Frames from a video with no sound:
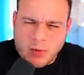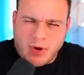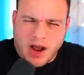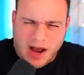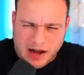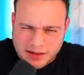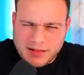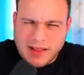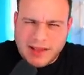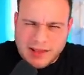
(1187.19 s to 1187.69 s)
They were
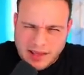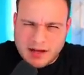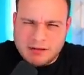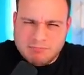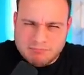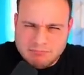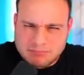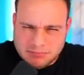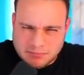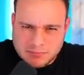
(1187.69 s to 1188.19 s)
kind of like
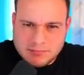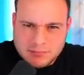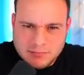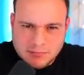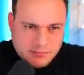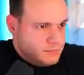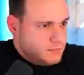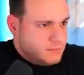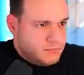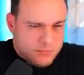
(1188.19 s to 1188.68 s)
in,
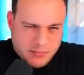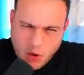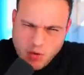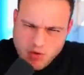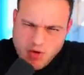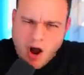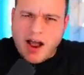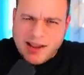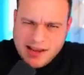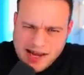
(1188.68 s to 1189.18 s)
they
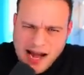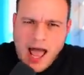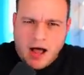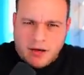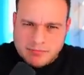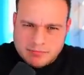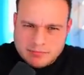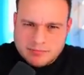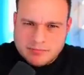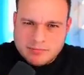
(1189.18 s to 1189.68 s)
were rocking
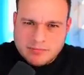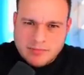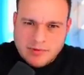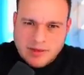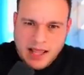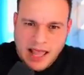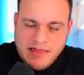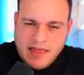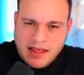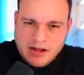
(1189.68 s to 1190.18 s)
out.
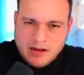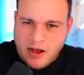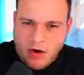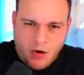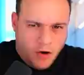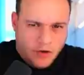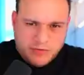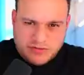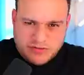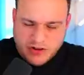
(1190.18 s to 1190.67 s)
And then
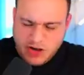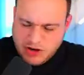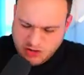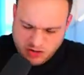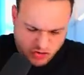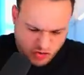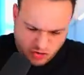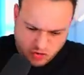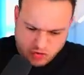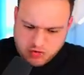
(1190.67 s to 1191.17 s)
all of a
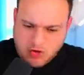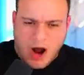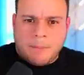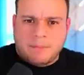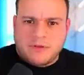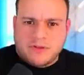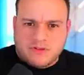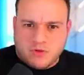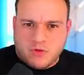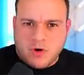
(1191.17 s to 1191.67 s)
sudden you just
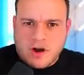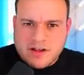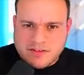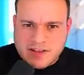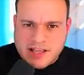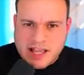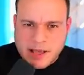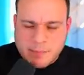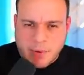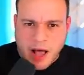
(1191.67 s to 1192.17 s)
drop this
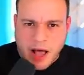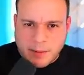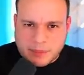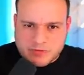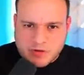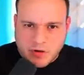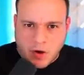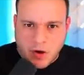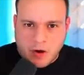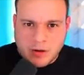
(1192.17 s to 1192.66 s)
crazy hip
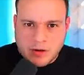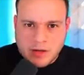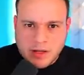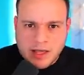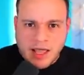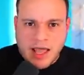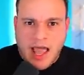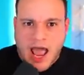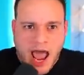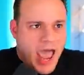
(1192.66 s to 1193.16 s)
hop song
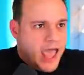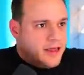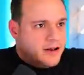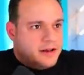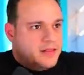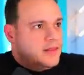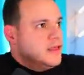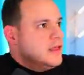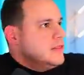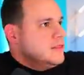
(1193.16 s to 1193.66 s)

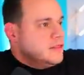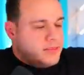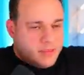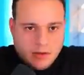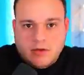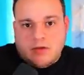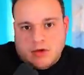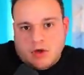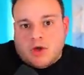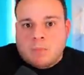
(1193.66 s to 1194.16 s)
and th-
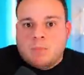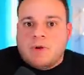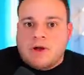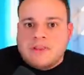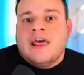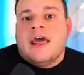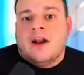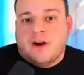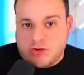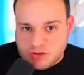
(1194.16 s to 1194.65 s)
you can
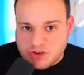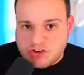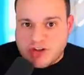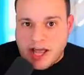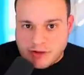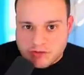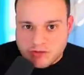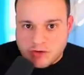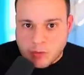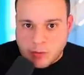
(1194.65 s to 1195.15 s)
bring the energy
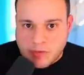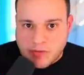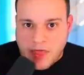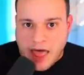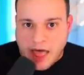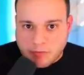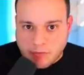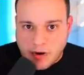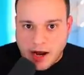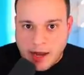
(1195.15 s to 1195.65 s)
down
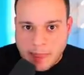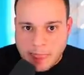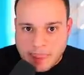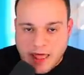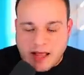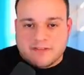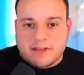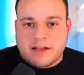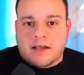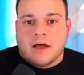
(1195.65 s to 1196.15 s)
doing that,
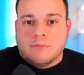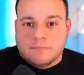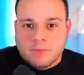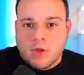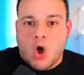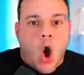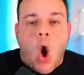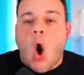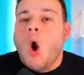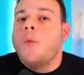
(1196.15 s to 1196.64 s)
right? That's like
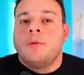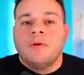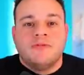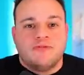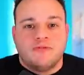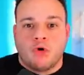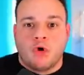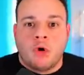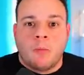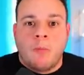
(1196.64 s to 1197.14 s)
an
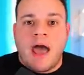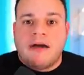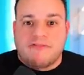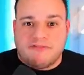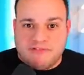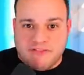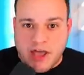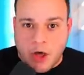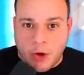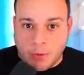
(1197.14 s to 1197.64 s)
open
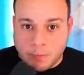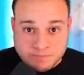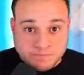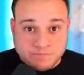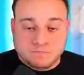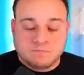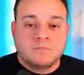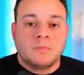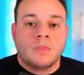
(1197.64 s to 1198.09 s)
format fail.